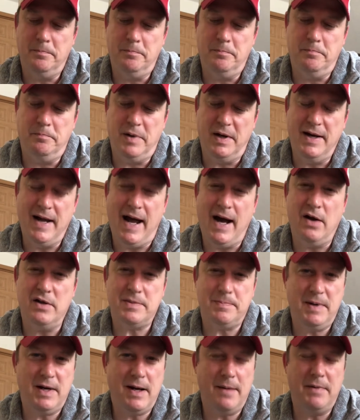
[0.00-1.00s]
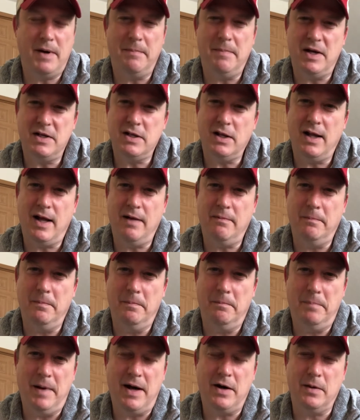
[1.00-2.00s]
But now it's becoming a much
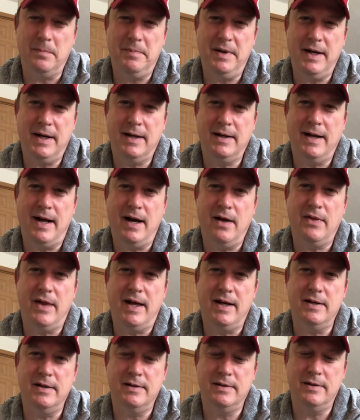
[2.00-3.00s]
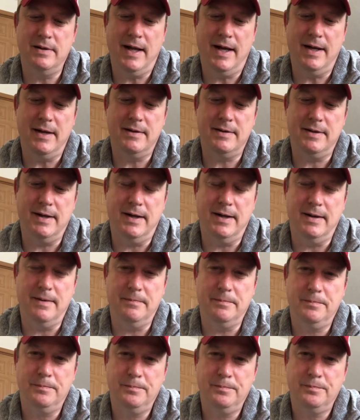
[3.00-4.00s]
better pick now that
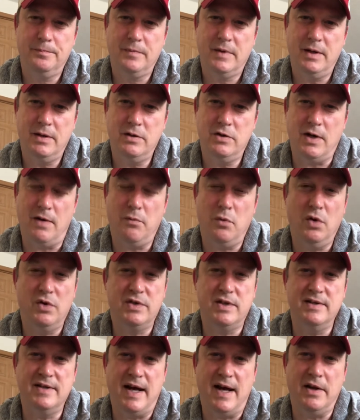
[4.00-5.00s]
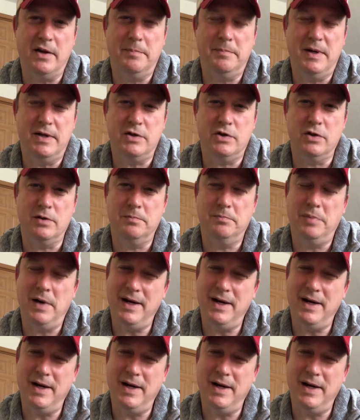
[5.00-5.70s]
Jeff Wilson's out of the picture.